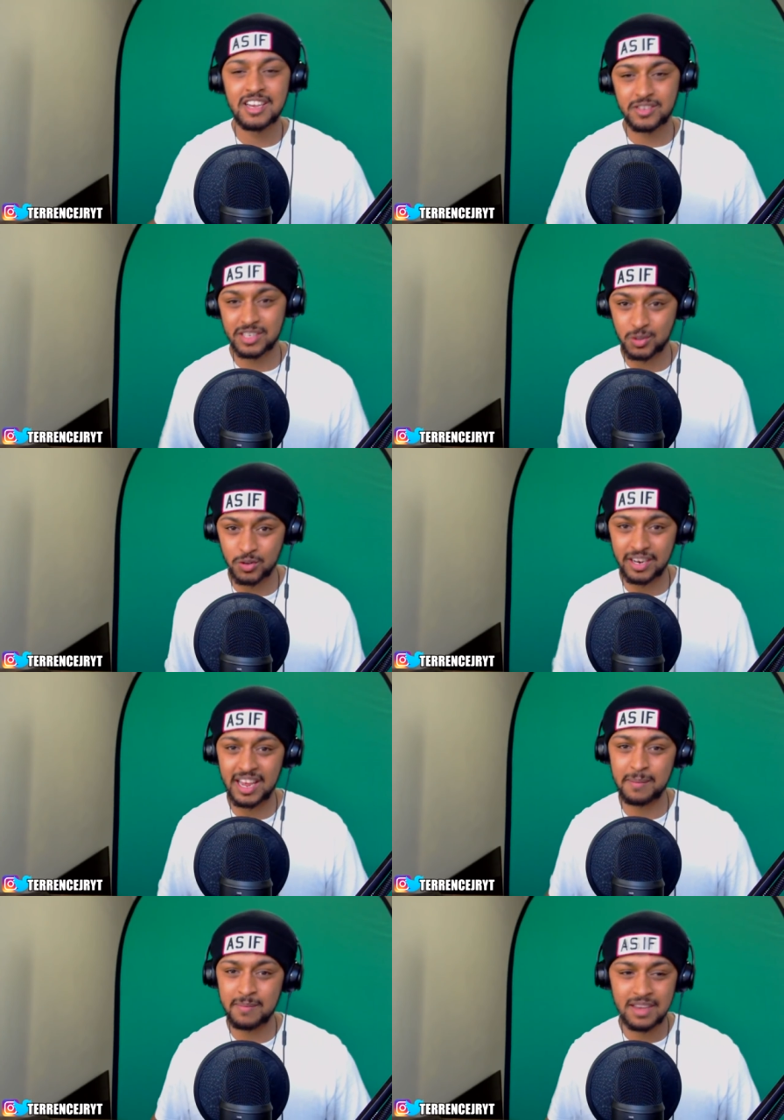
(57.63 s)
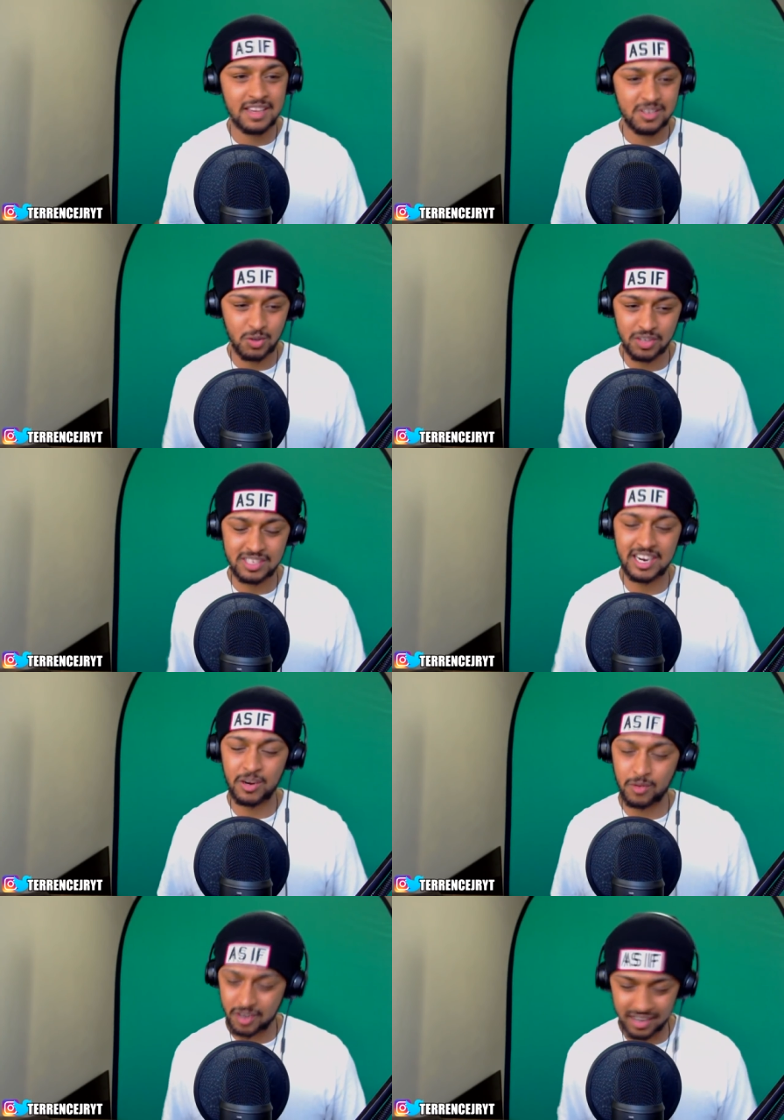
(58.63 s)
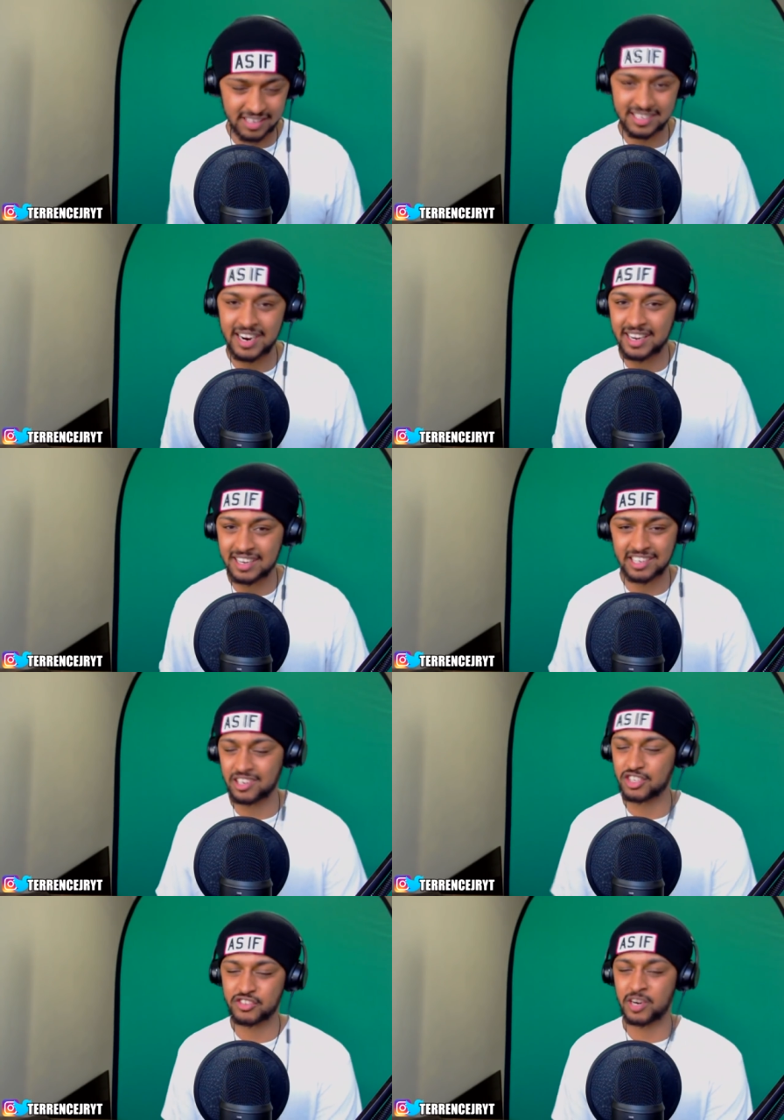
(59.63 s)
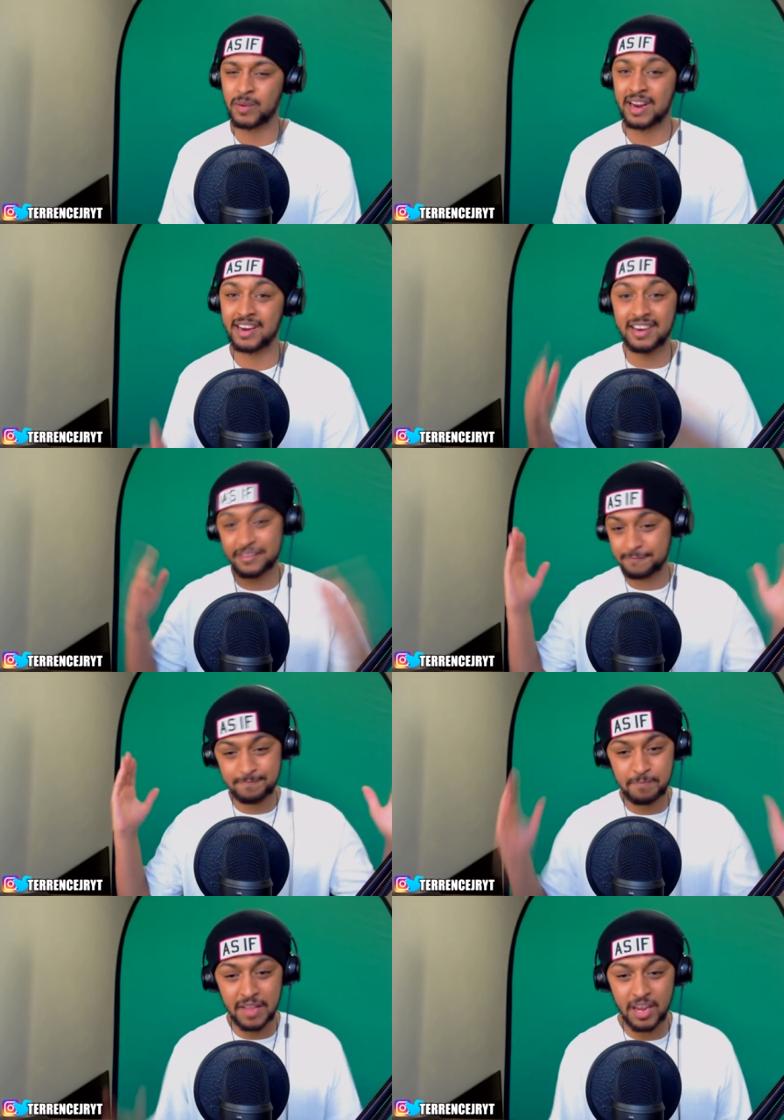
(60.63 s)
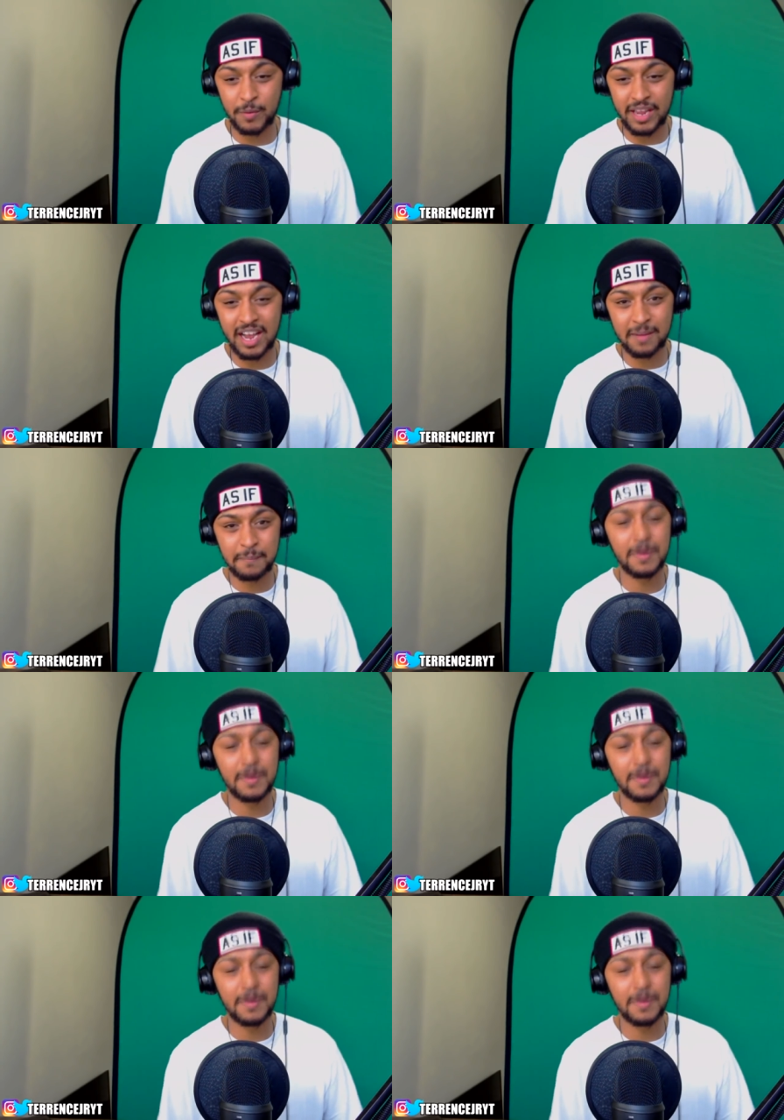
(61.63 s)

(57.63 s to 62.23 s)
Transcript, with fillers: So I saw the name, saw the title, got excited, clicked on it straight away, and here we are.